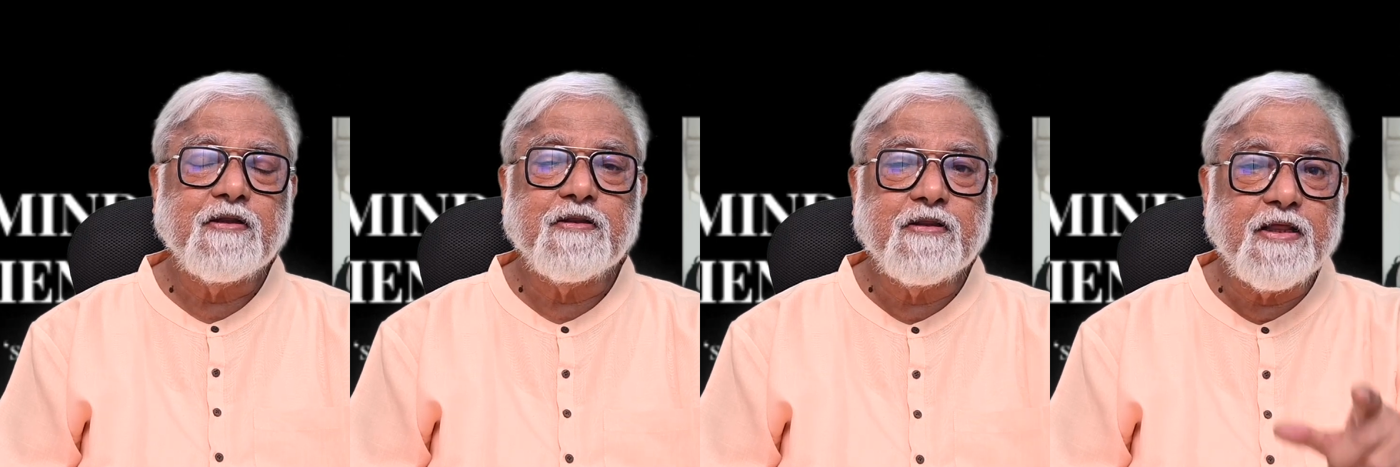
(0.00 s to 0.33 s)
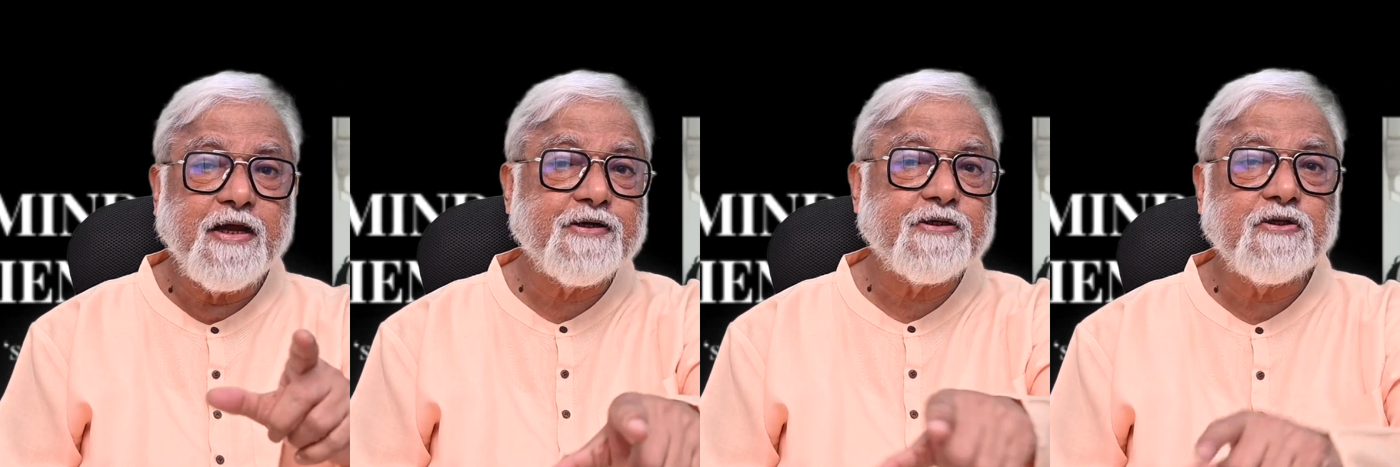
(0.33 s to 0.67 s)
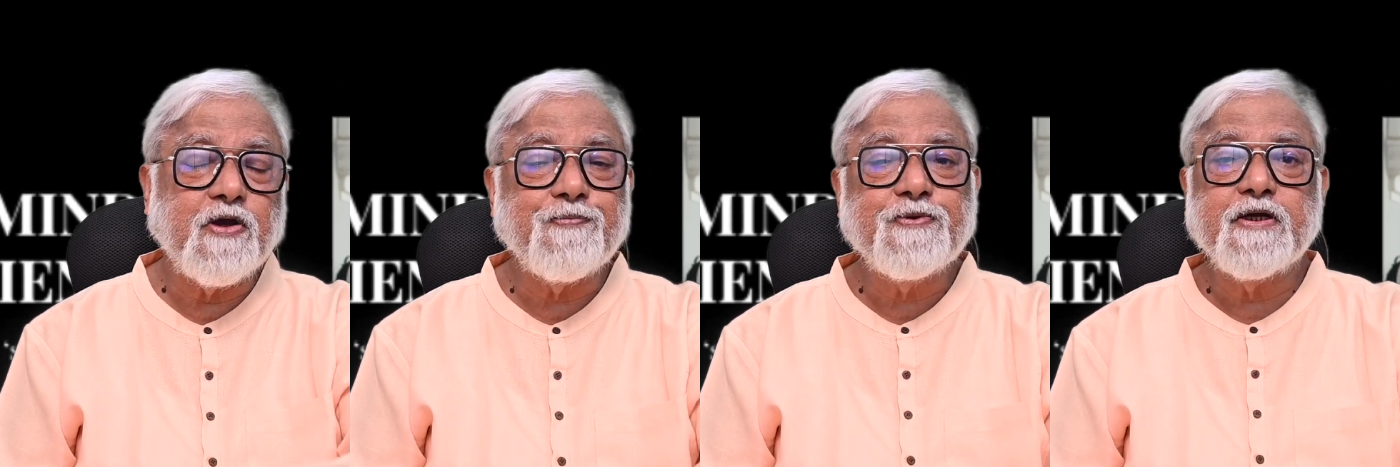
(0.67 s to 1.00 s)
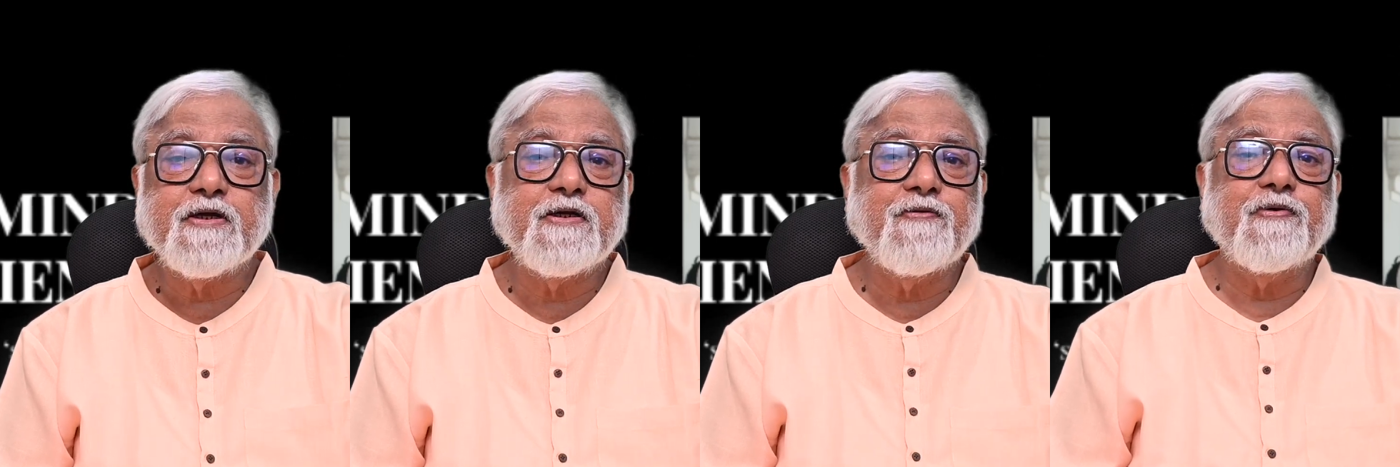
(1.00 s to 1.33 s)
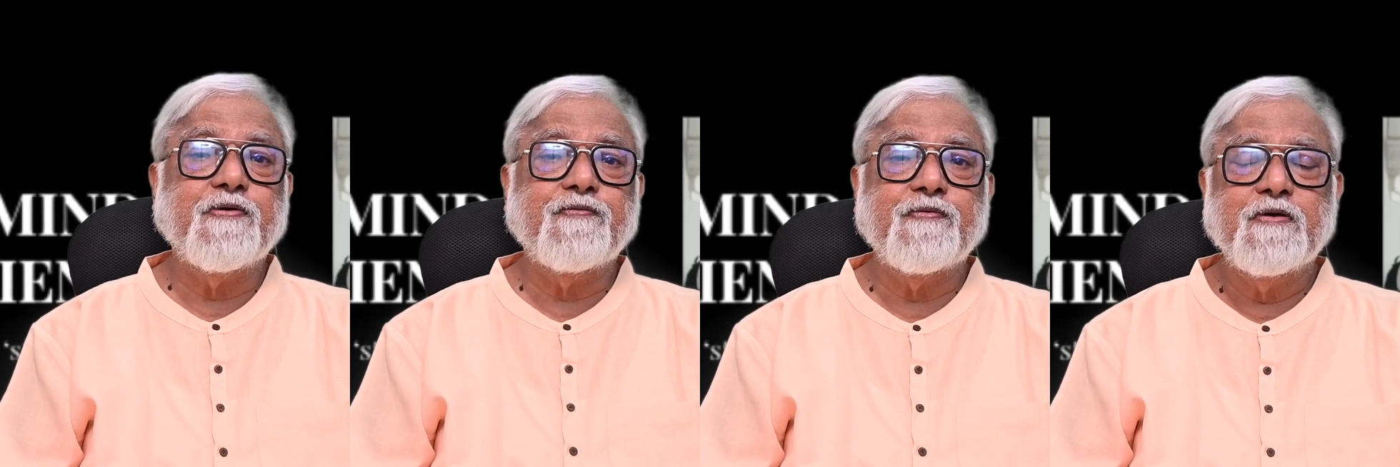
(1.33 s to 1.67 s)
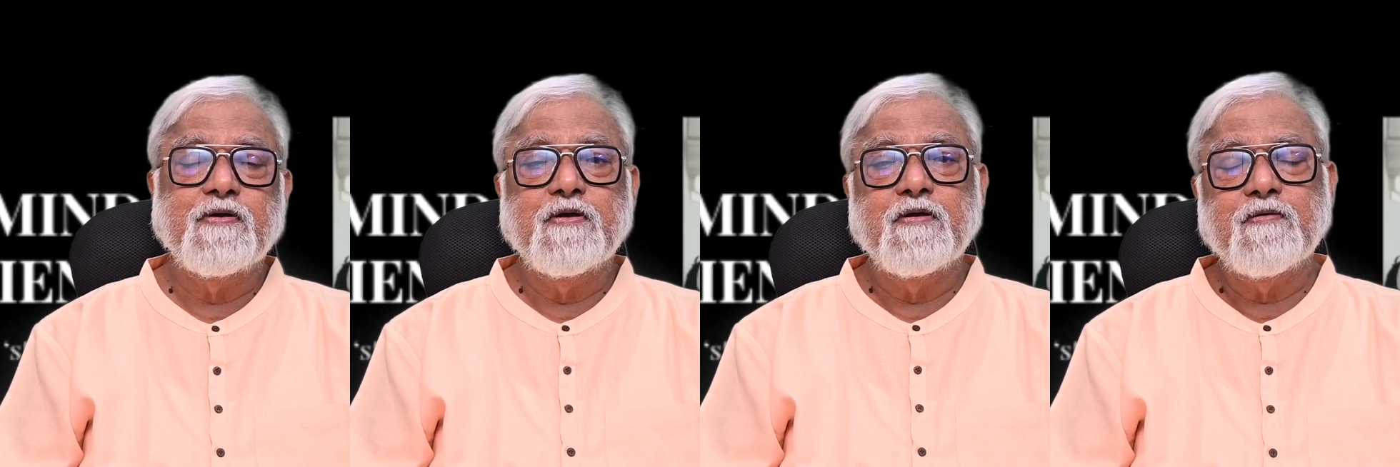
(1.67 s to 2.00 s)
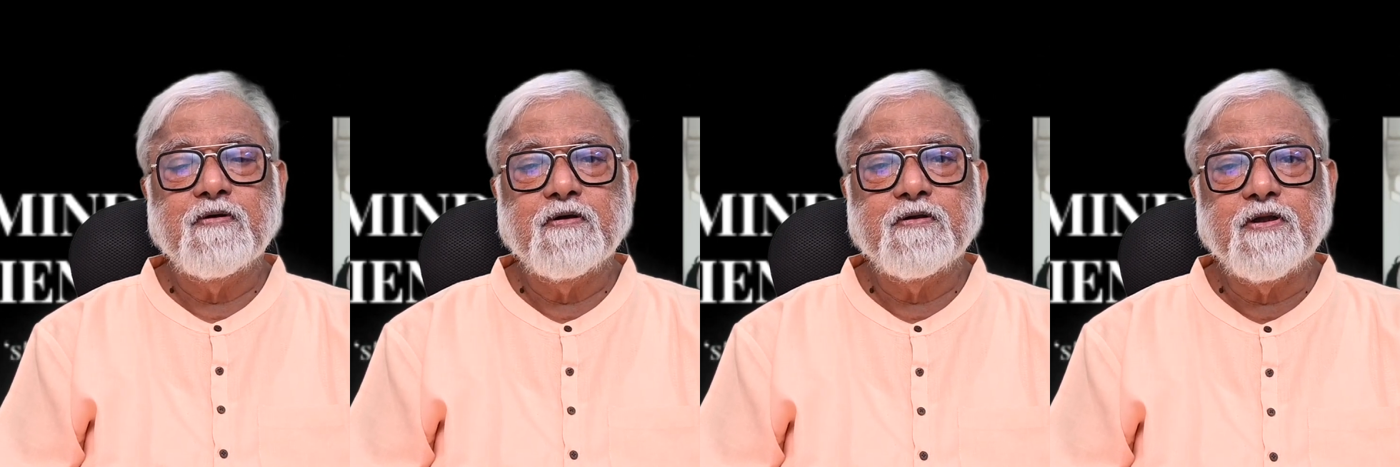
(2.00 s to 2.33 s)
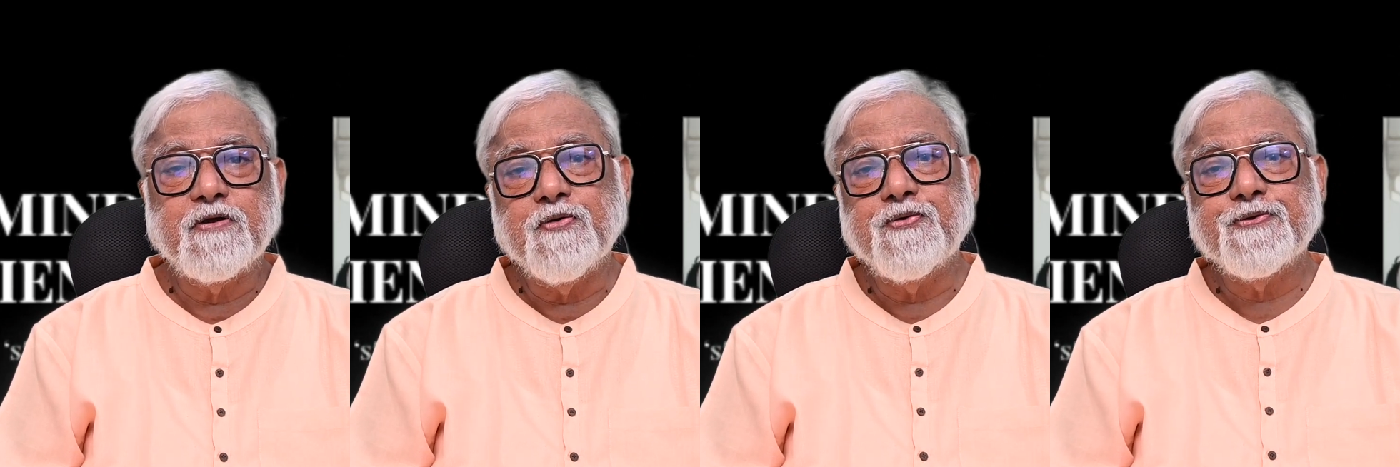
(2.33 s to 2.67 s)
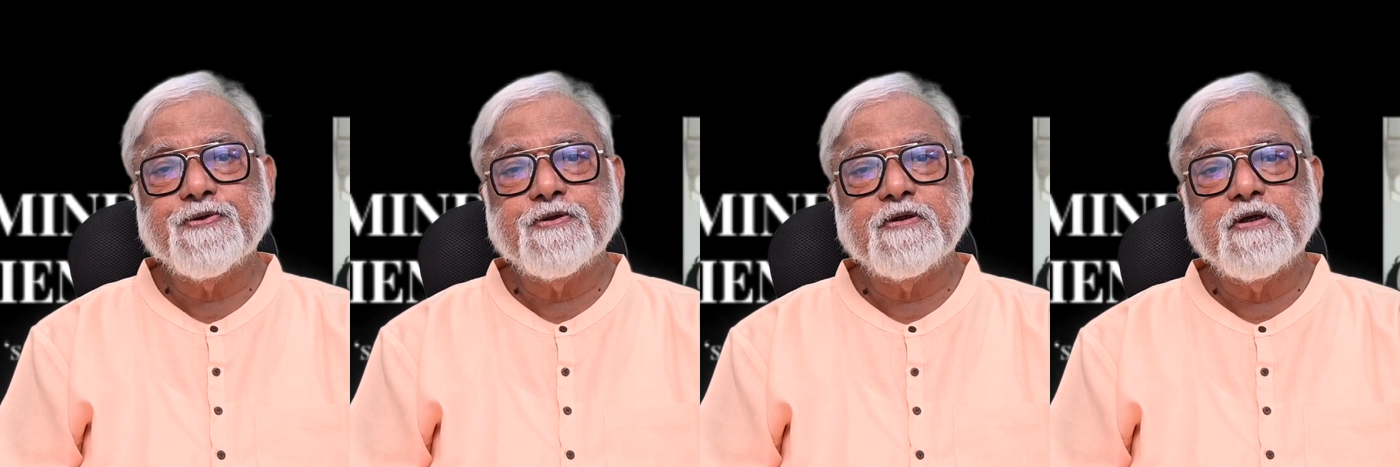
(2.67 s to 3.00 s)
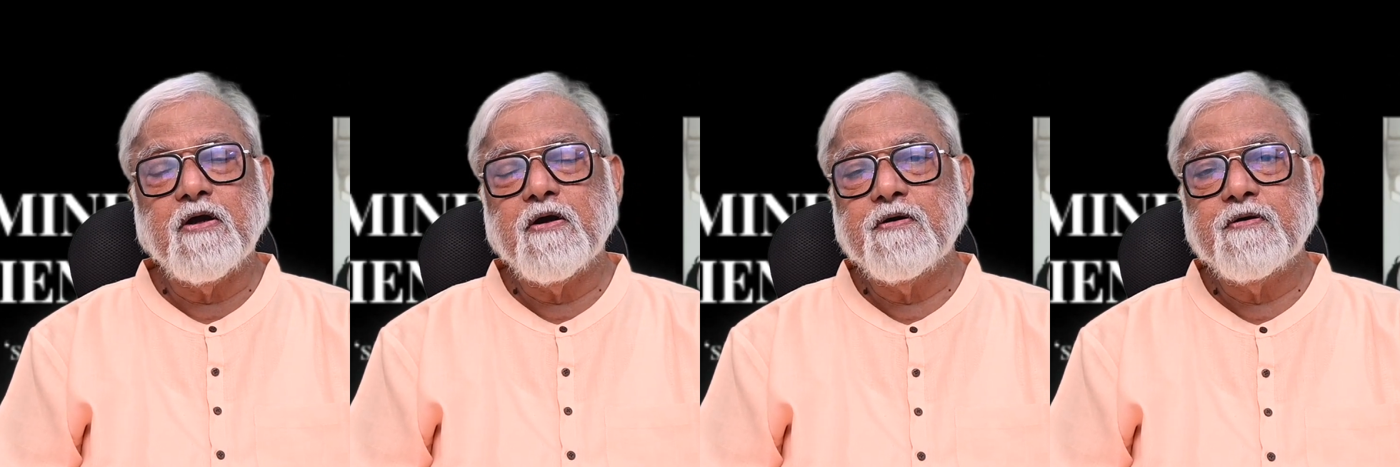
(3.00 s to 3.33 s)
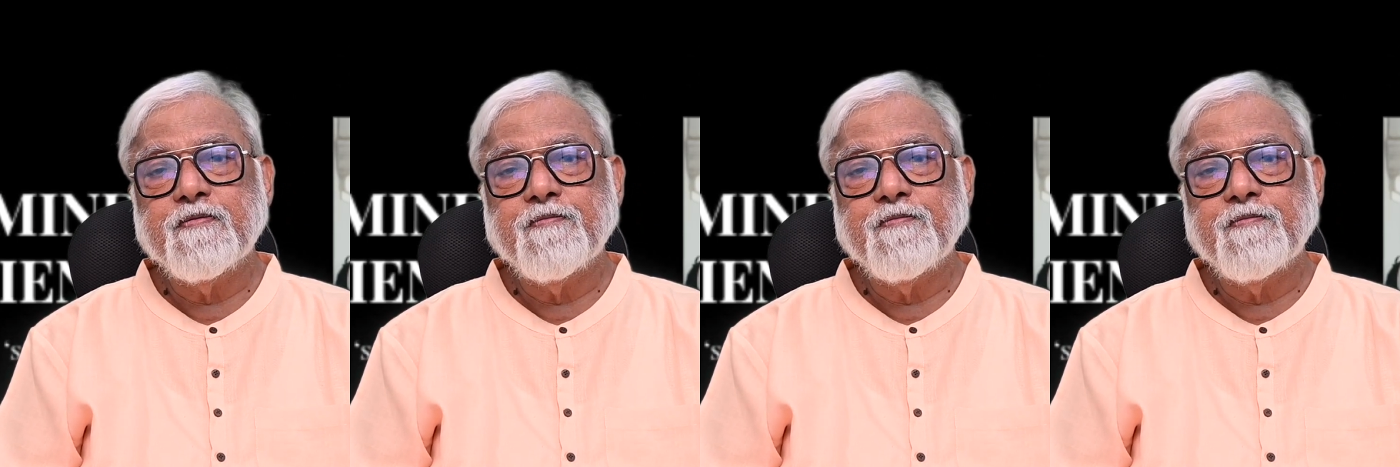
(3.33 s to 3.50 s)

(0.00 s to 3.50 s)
That's the objective of the course called